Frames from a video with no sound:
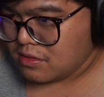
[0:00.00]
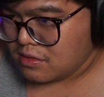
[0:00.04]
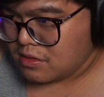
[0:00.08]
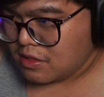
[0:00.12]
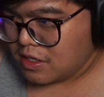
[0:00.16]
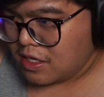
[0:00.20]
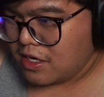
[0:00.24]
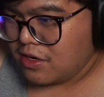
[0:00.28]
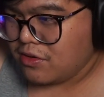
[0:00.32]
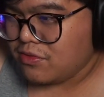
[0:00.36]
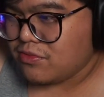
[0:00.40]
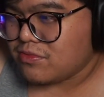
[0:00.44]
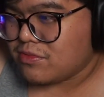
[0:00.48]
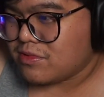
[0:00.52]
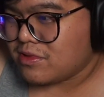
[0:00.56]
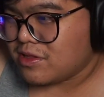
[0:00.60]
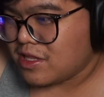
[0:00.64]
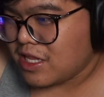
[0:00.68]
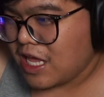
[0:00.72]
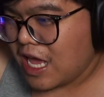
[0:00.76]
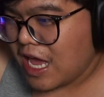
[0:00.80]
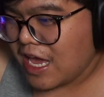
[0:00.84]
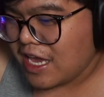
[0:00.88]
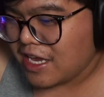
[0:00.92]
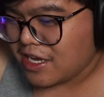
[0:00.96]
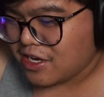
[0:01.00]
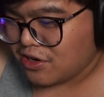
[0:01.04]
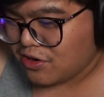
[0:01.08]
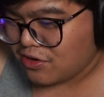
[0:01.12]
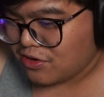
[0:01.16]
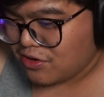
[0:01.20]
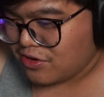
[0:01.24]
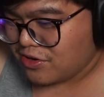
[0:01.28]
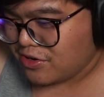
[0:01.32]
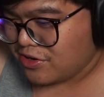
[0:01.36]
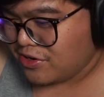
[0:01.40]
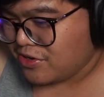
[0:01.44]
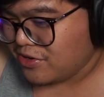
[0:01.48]
I don't like
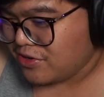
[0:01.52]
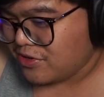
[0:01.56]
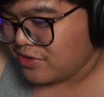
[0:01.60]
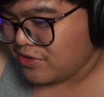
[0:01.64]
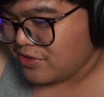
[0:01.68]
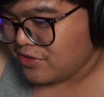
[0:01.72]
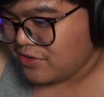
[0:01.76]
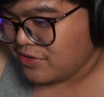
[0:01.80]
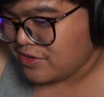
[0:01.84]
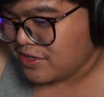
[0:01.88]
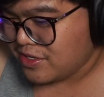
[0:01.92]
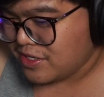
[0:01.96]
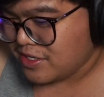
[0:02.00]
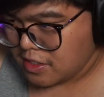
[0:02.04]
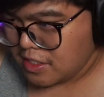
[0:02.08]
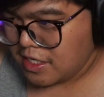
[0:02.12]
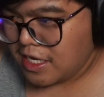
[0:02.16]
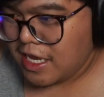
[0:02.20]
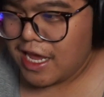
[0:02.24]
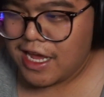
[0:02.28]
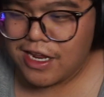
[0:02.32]
her, dude. Ah!